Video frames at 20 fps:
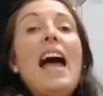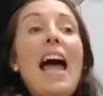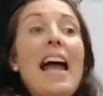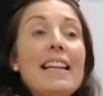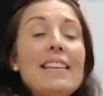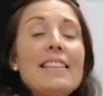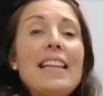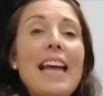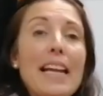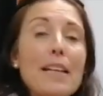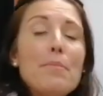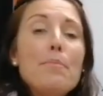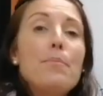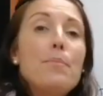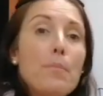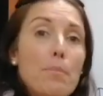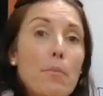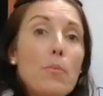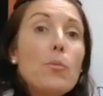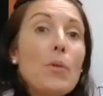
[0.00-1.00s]
and that
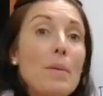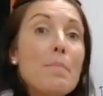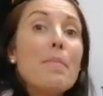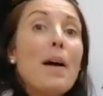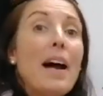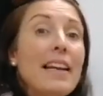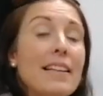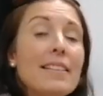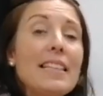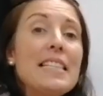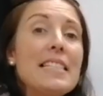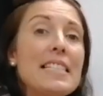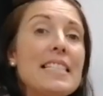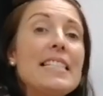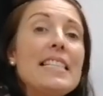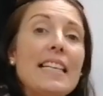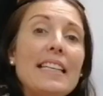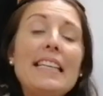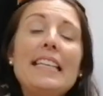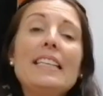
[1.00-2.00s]
we might then
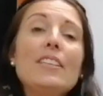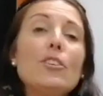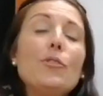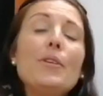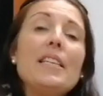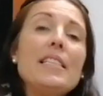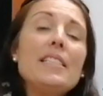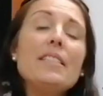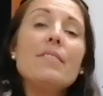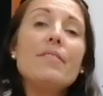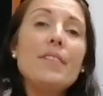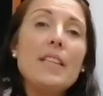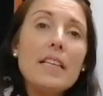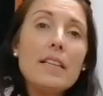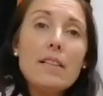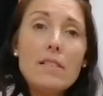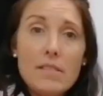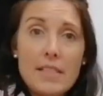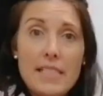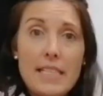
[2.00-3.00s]
see an increase in
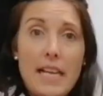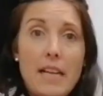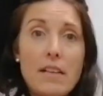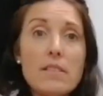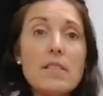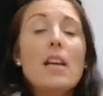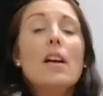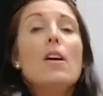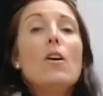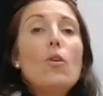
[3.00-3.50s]
vehicle sales